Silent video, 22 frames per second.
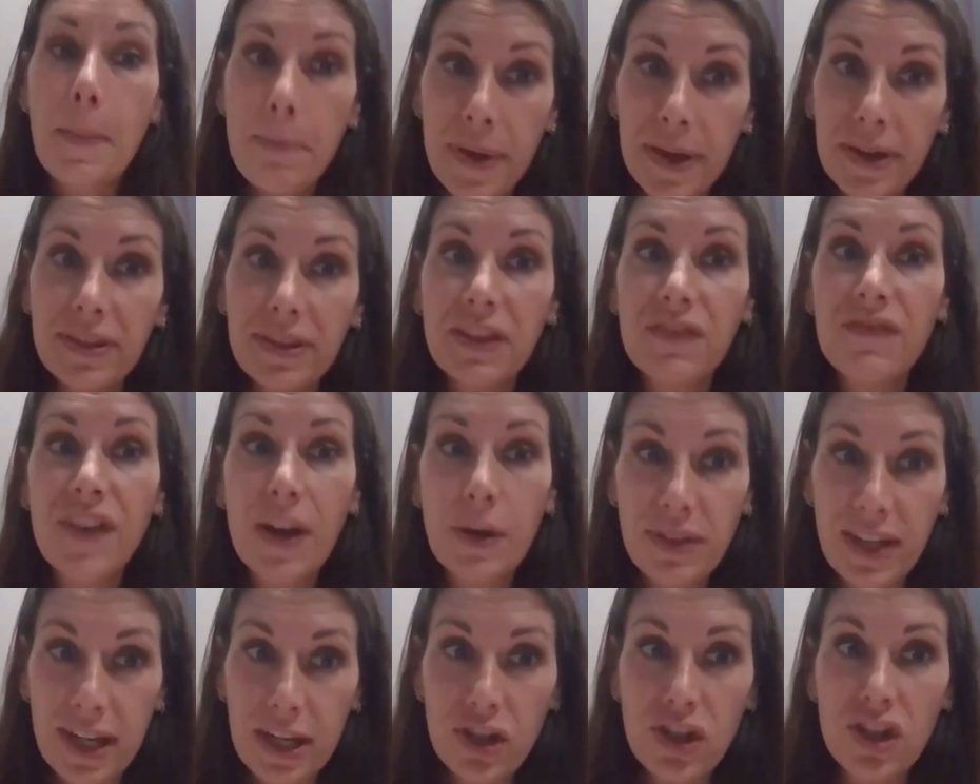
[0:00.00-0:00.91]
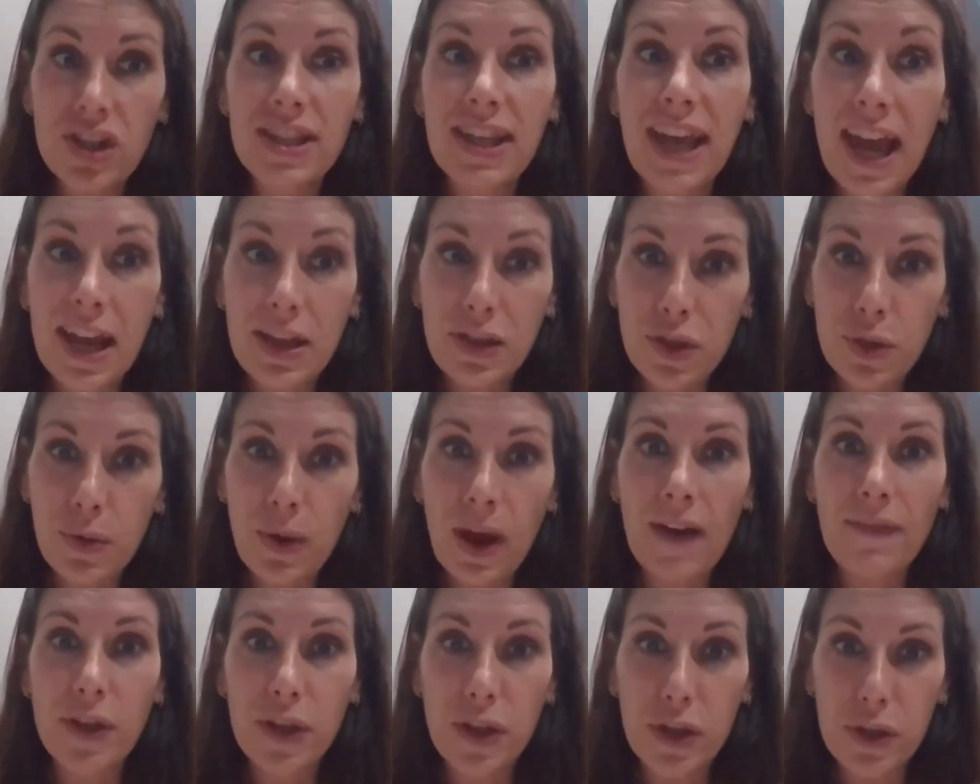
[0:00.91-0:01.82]
Build the foundations as you
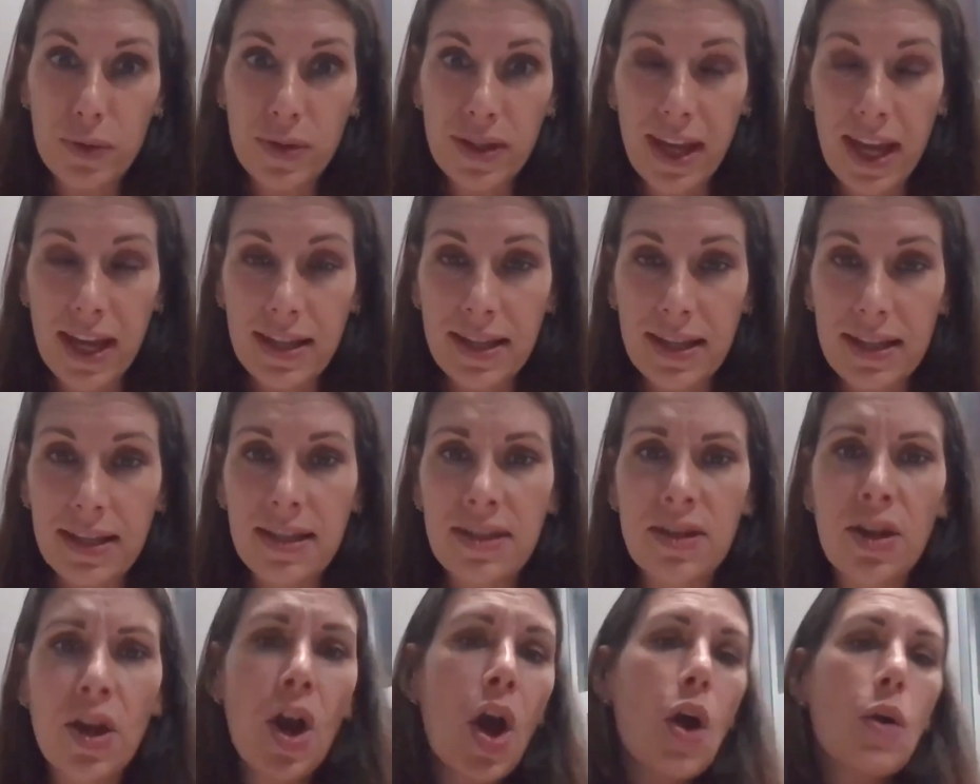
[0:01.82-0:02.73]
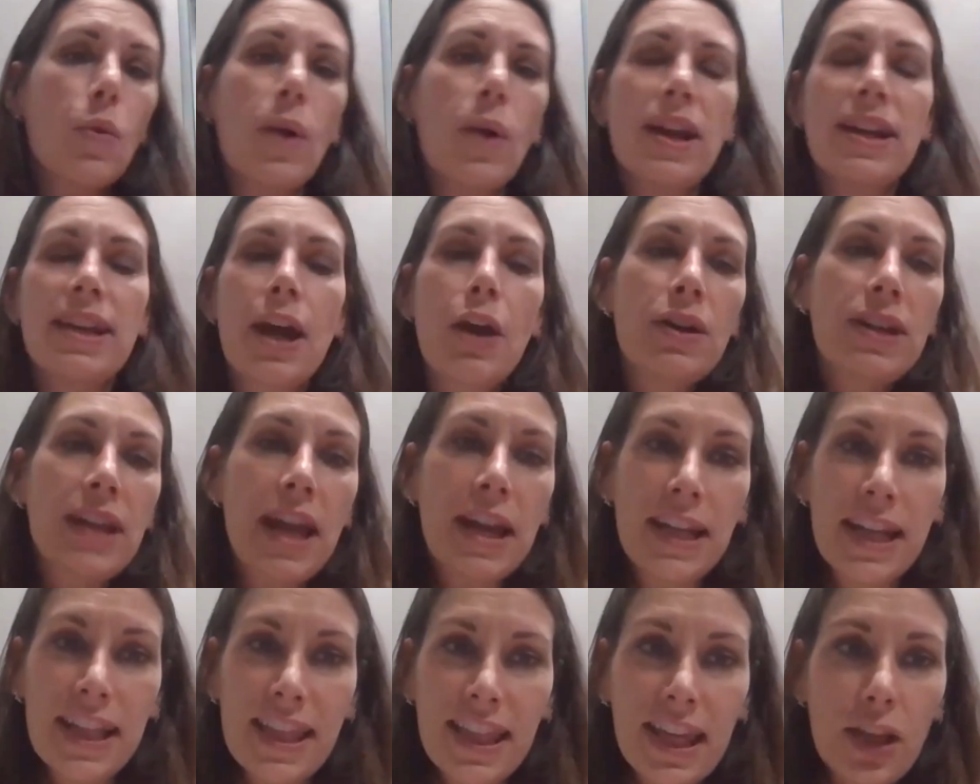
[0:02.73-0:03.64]
have the use cases. Right now, in
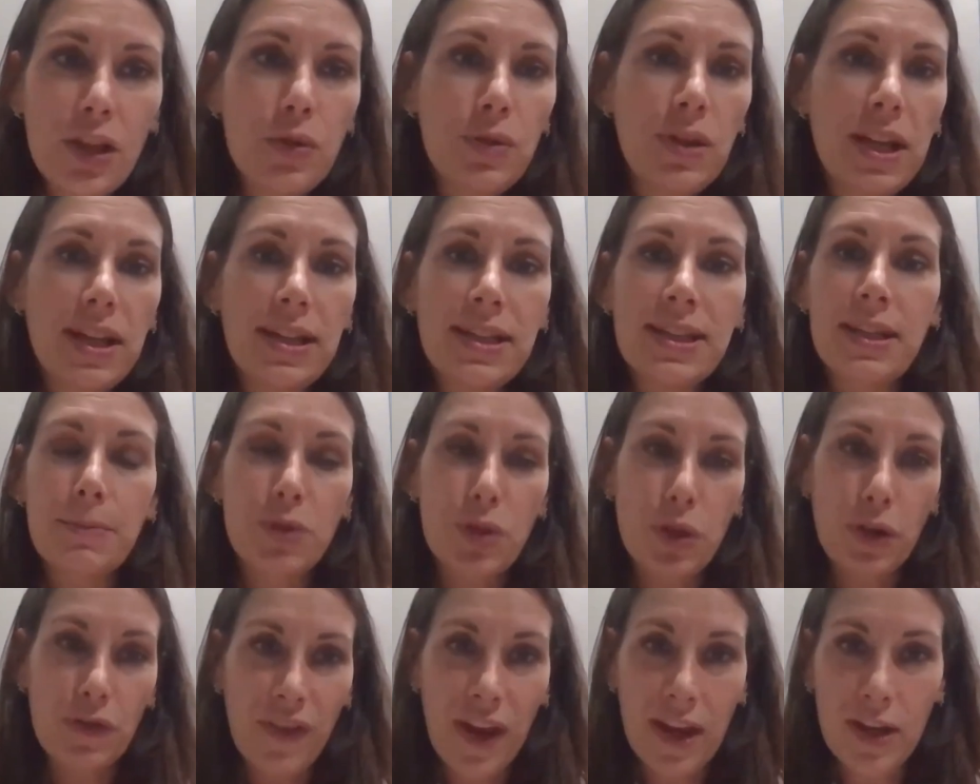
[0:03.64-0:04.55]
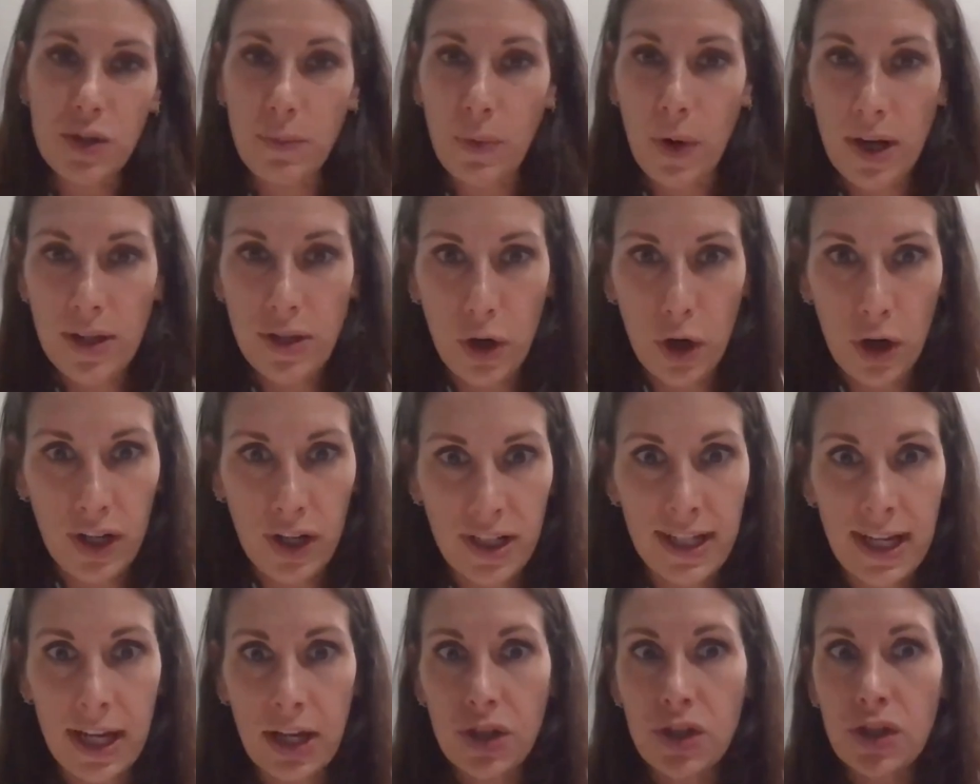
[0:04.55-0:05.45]
anything, you need some sort of enterprise
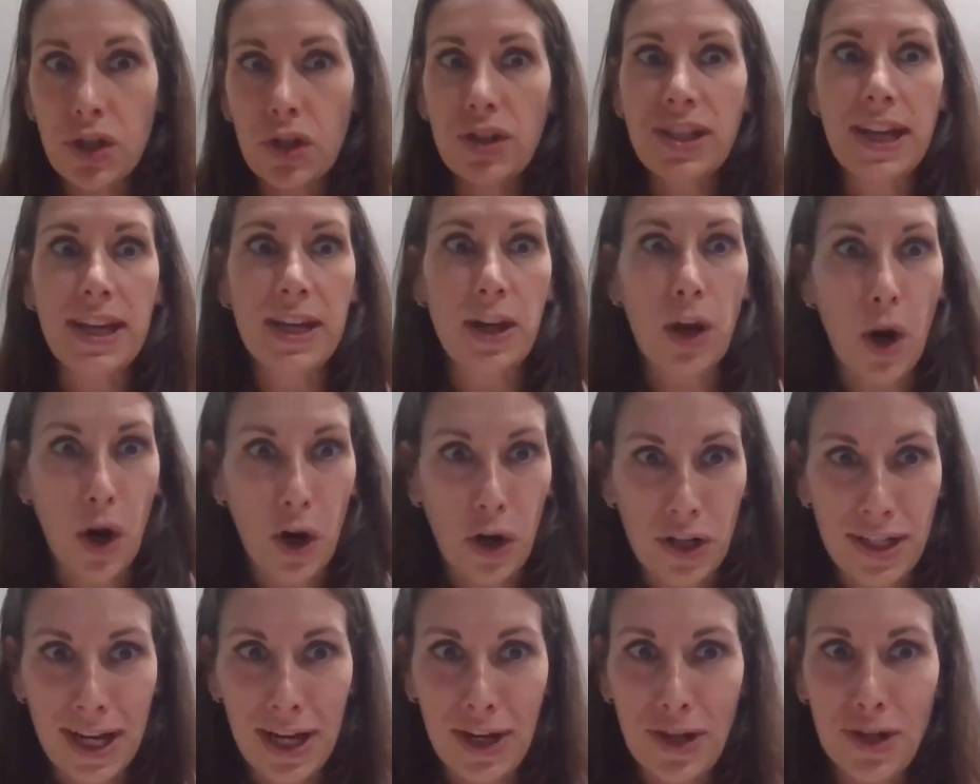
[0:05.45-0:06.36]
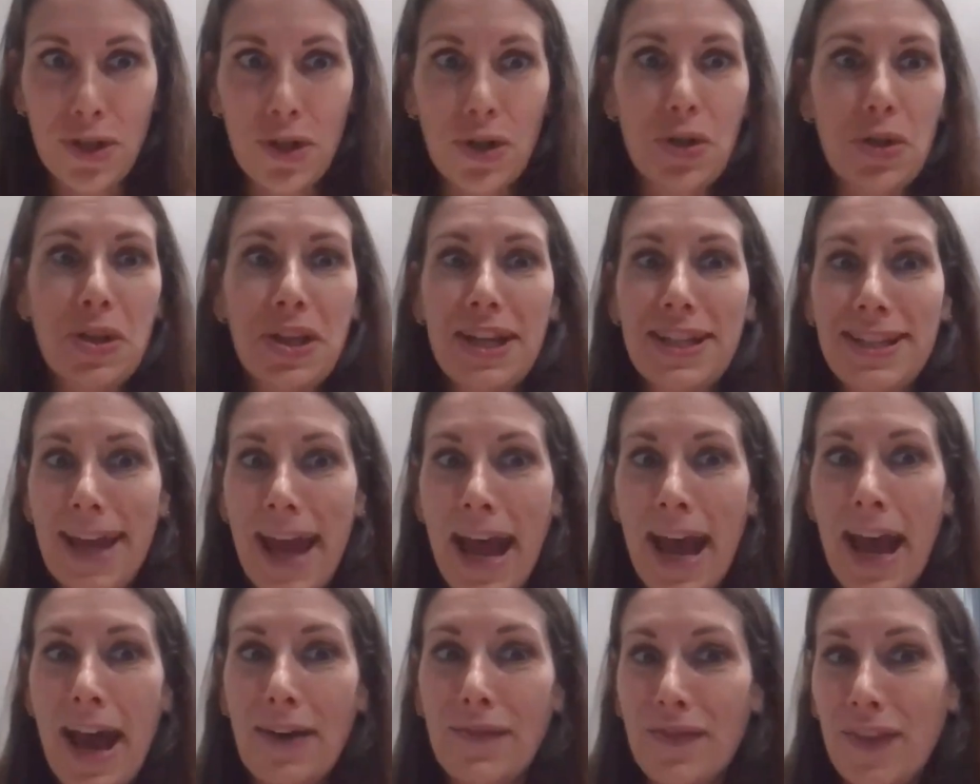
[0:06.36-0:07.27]
architecture, data architecture. You need to
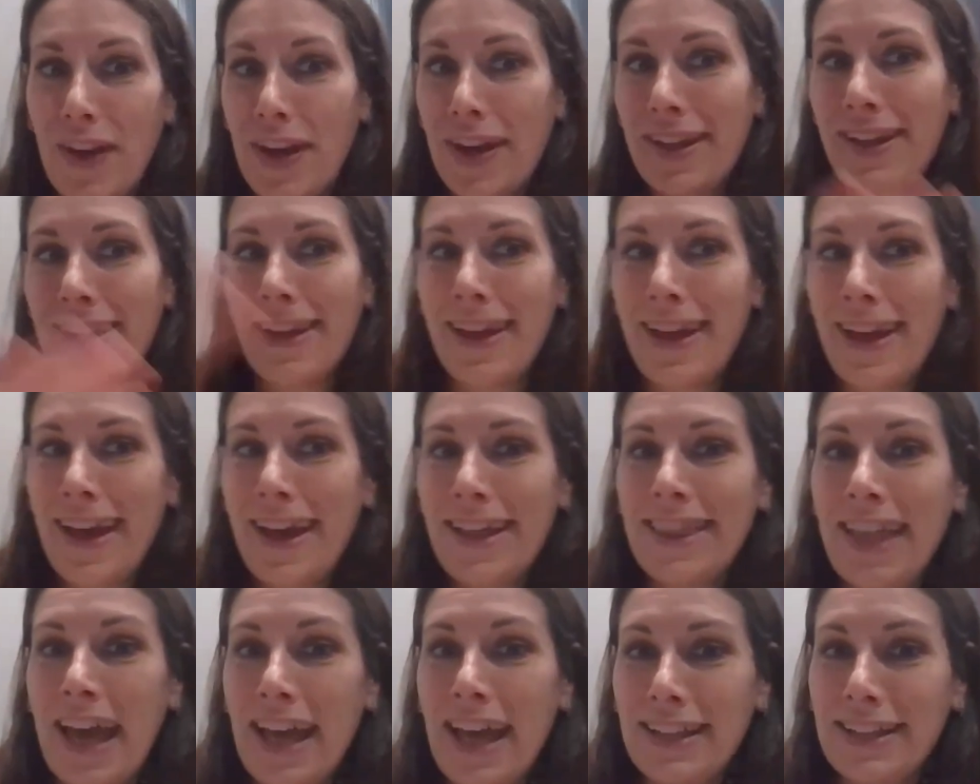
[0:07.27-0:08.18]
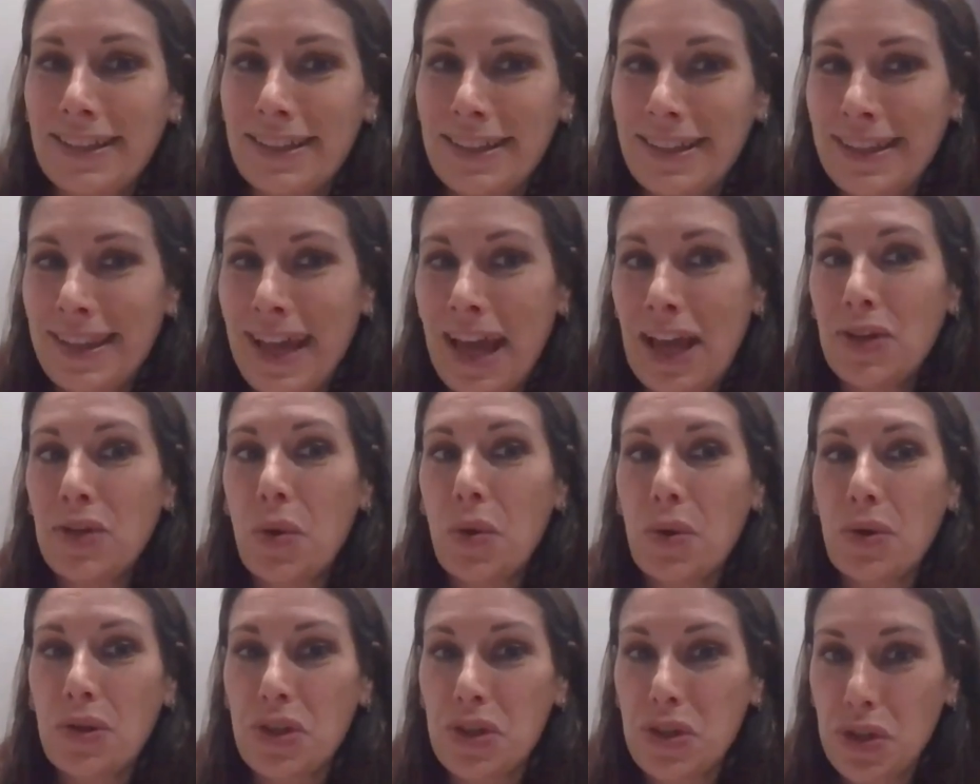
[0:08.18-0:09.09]
have that
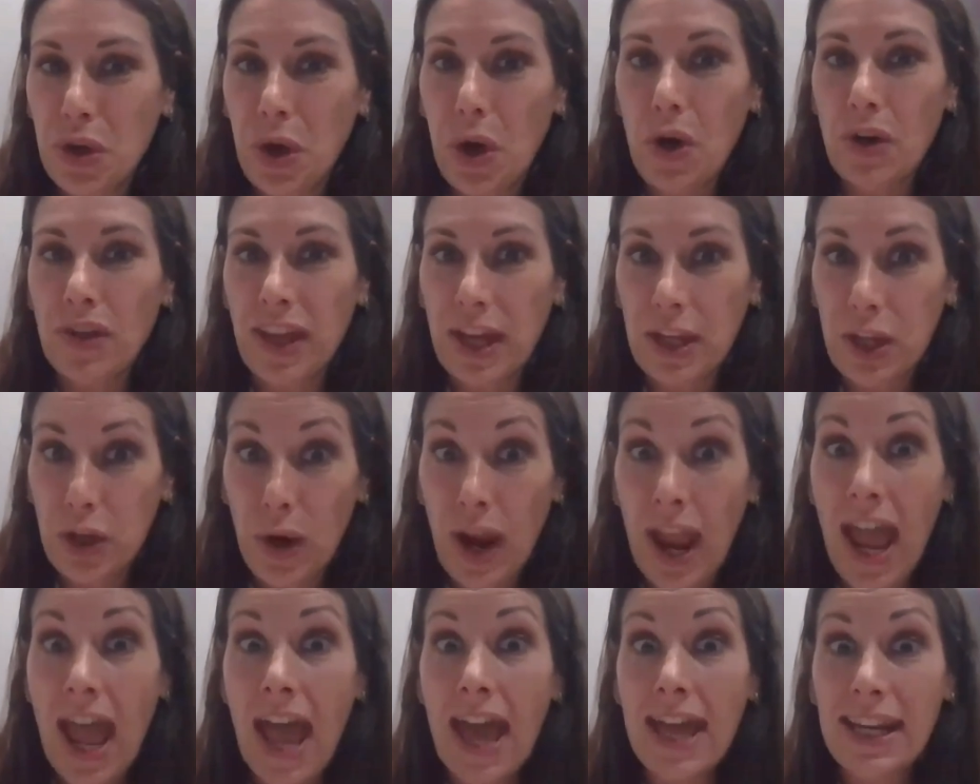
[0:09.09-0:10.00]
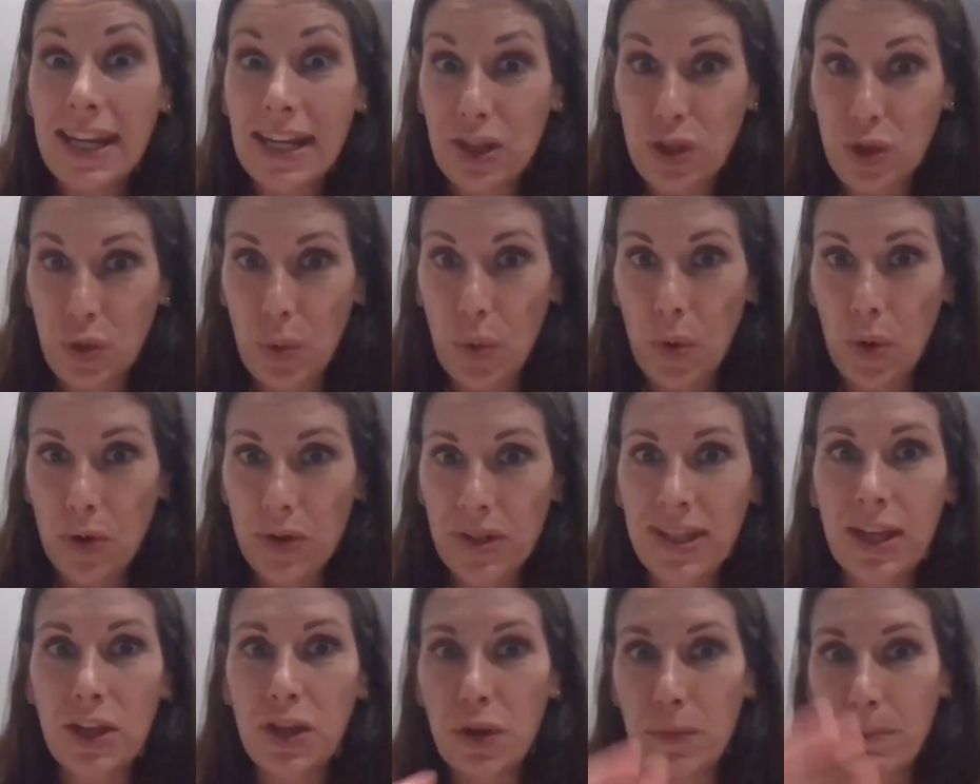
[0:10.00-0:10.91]
North Star that you're heading towards,
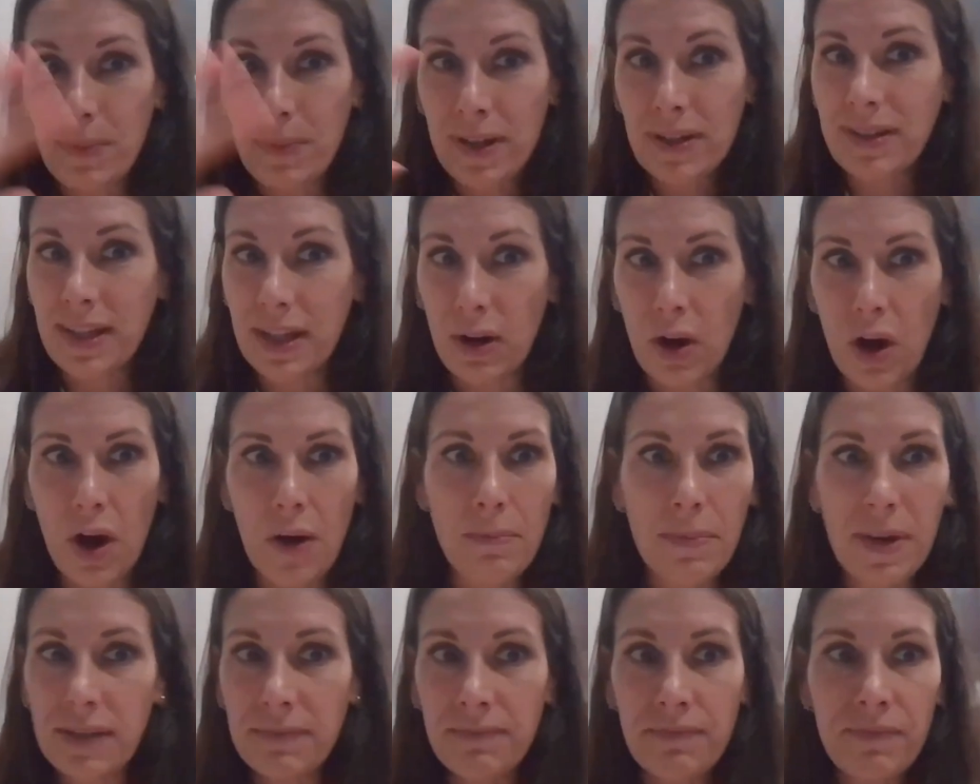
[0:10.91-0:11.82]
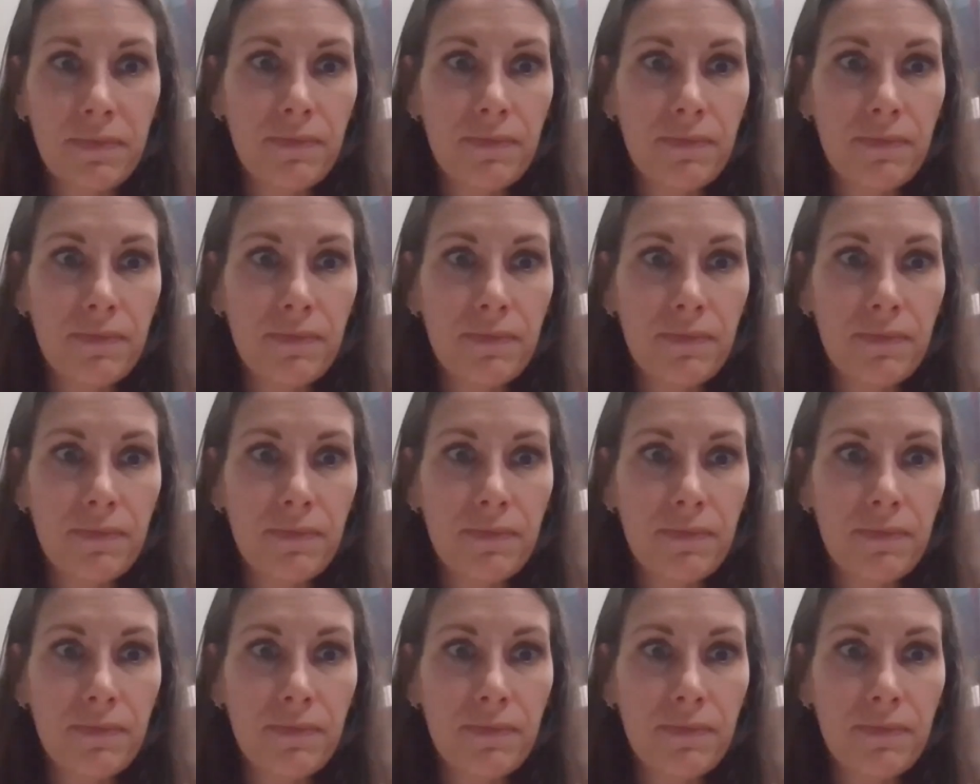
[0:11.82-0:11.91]
that you're building on. But